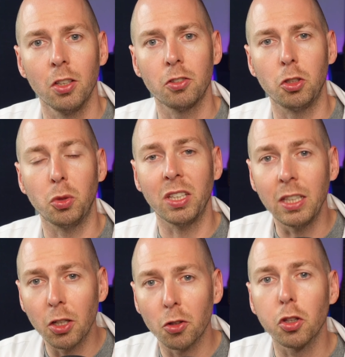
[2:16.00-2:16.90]
to
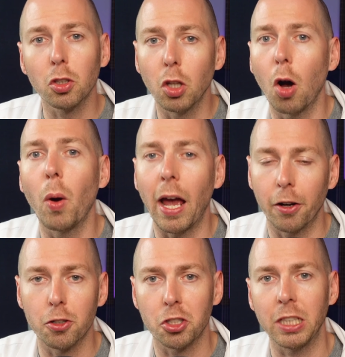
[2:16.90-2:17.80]
hear the low
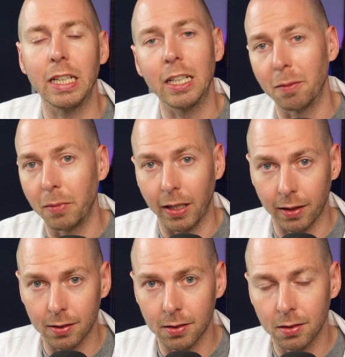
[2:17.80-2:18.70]
energy in a
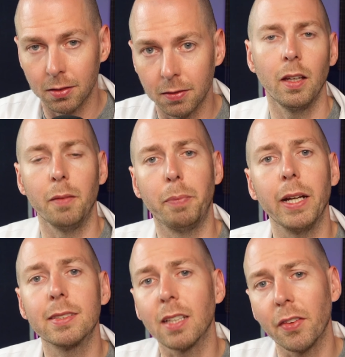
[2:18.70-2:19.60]
mix. And
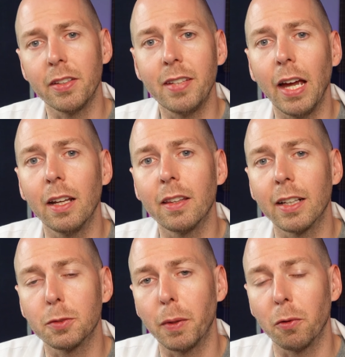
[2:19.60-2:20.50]
based on the data
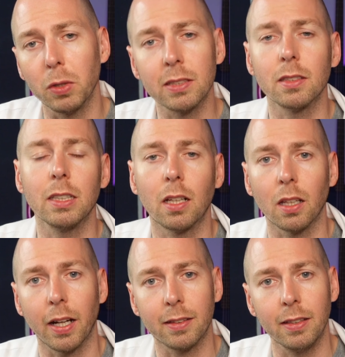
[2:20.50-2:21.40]
that's been recently
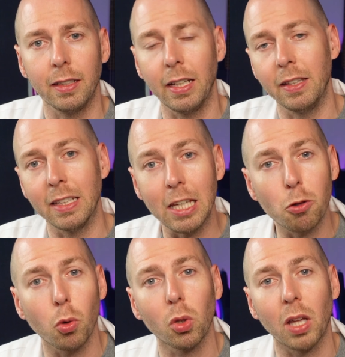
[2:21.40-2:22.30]
collected in the
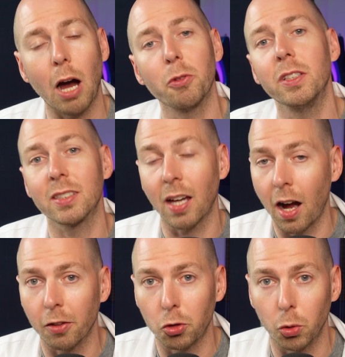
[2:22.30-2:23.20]
equal loudness
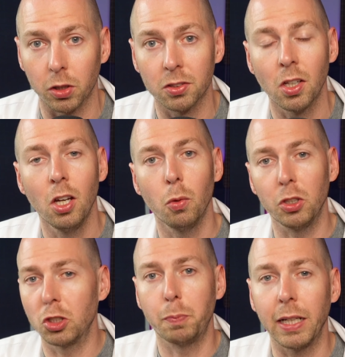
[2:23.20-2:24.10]
contours,
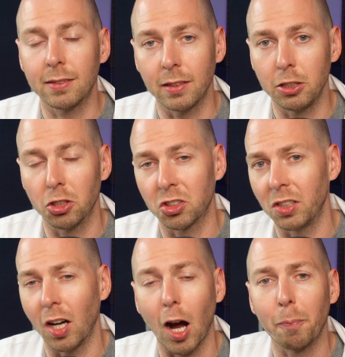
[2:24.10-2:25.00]
which is basically just
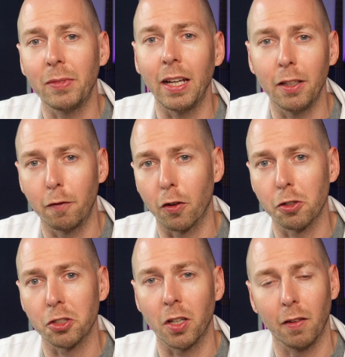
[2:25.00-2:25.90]
an updated
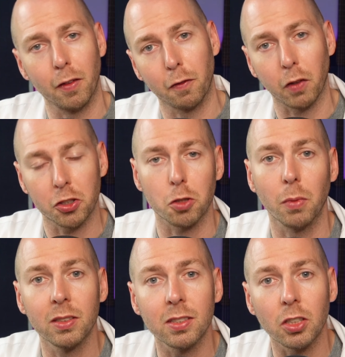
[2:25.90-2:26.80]
version of the
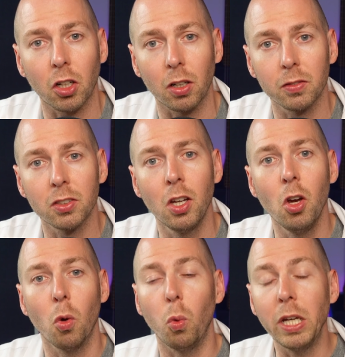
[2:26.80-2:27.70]
Fletcher-Munson curves,
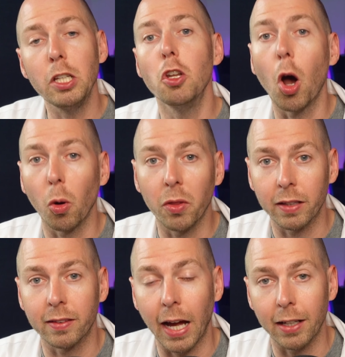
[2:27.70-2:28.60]
we know
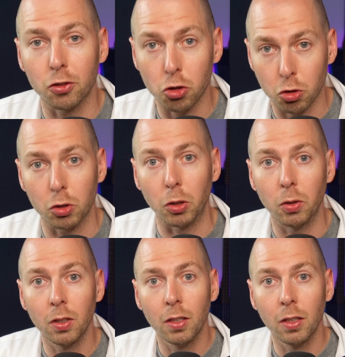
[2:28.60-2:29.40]
that that is true.